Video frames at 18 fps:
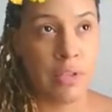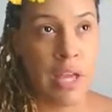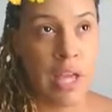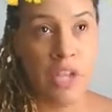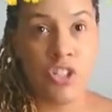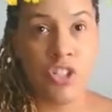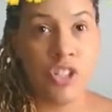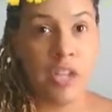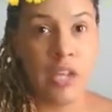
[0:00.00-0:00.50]

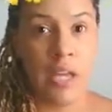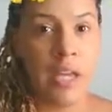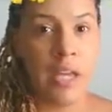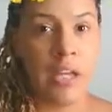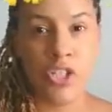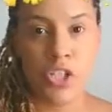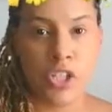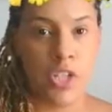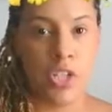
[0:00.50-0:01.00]

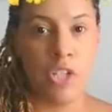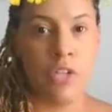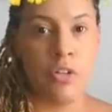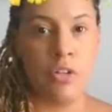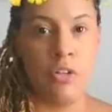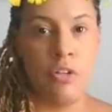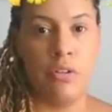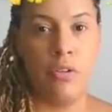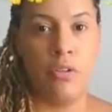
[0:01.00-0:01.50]

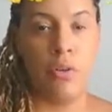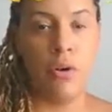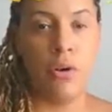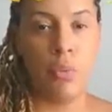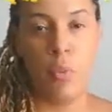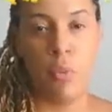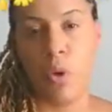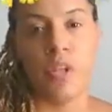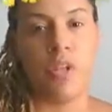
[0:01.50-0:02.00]
education
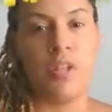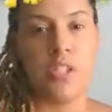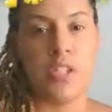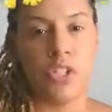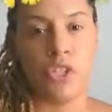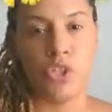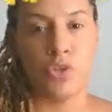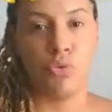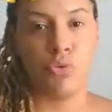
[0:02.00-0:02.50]
on what it is
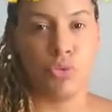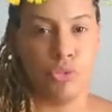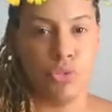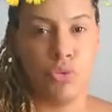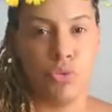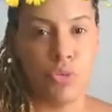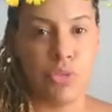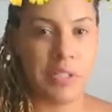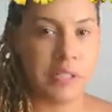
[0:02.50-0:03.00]
that you
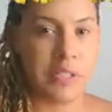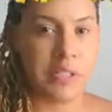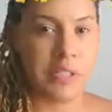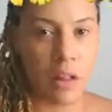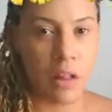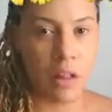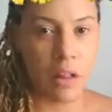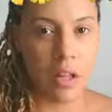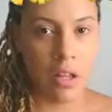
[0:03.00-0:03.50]
do or
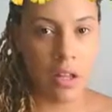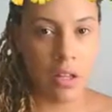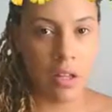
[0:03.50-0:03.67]
sell.